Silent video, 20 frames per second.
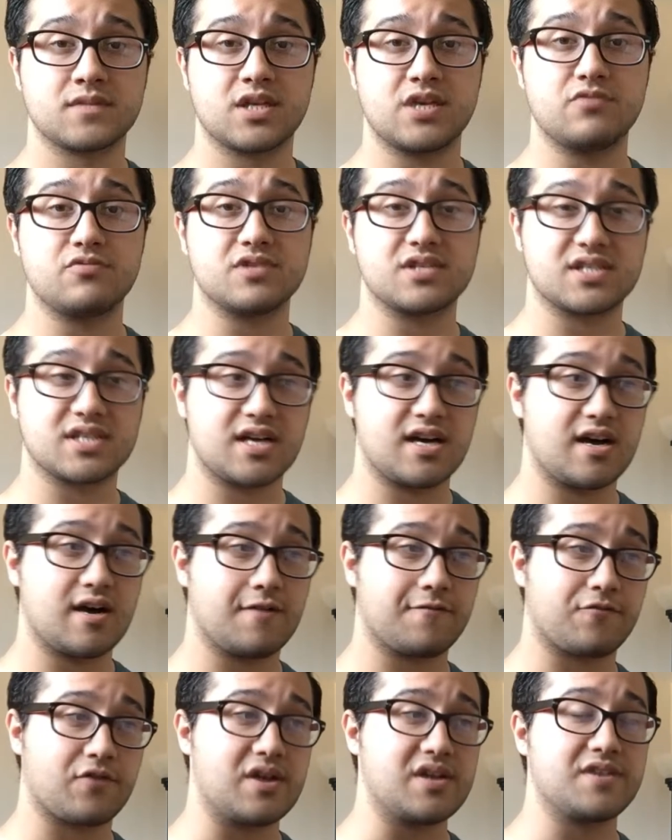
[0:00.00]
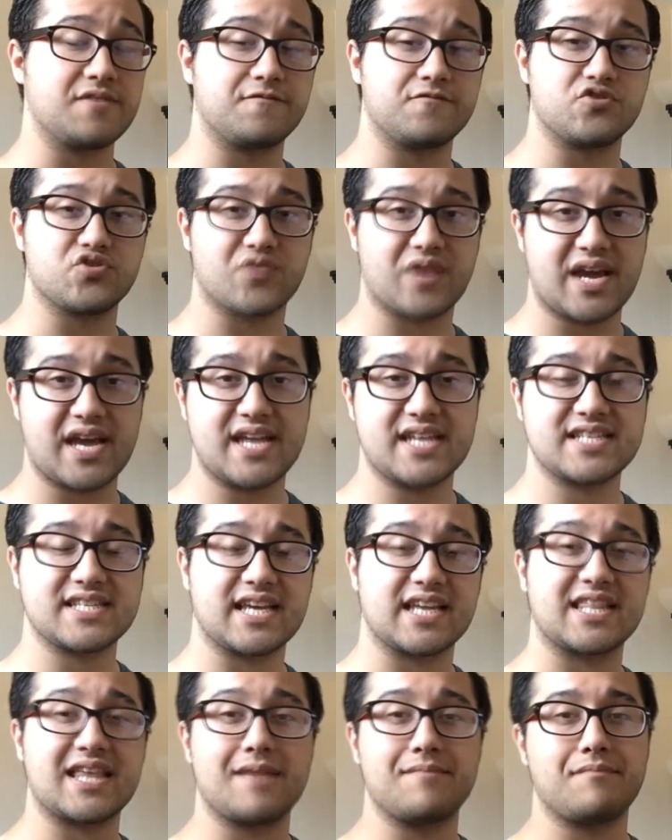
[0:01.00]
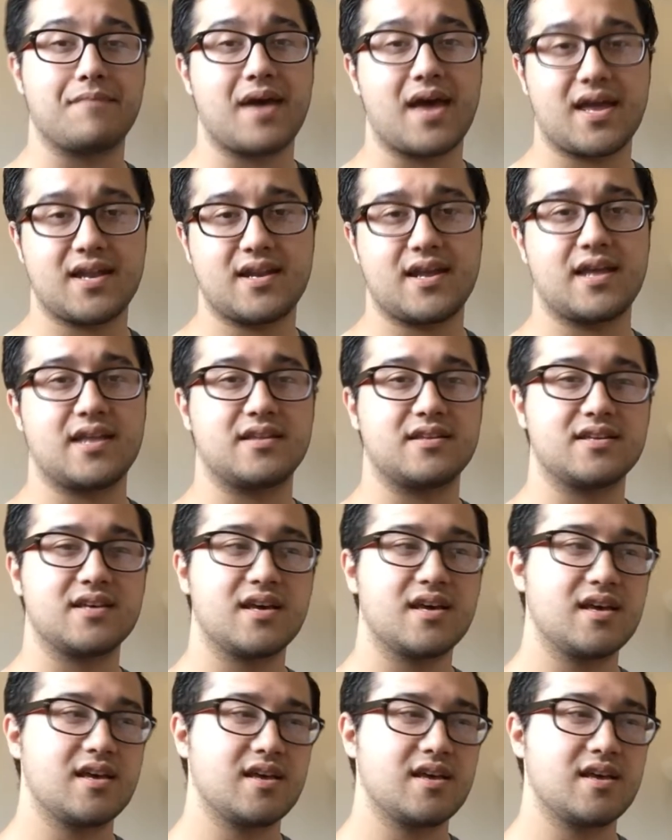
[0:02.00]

He was a friend of Dre's, like they met and